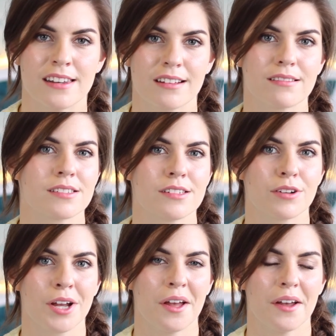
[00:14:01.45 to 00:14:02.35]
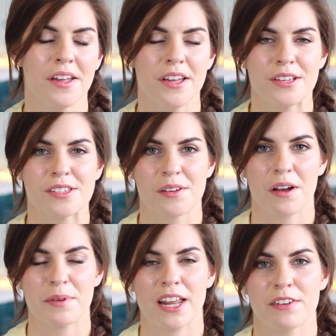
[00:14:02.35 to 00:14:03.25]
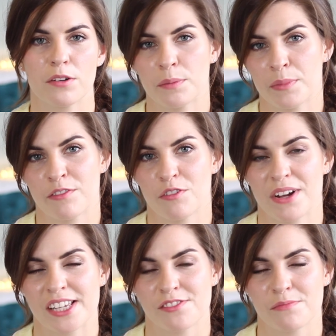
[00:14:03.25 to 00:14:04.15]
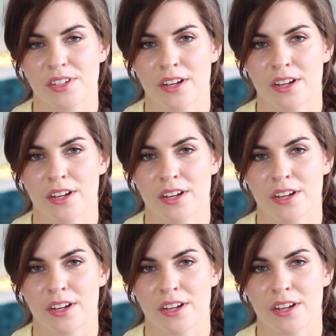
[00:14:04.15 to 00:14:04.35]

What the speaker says: niggles do occur. So I've been having quite a bit of a rest from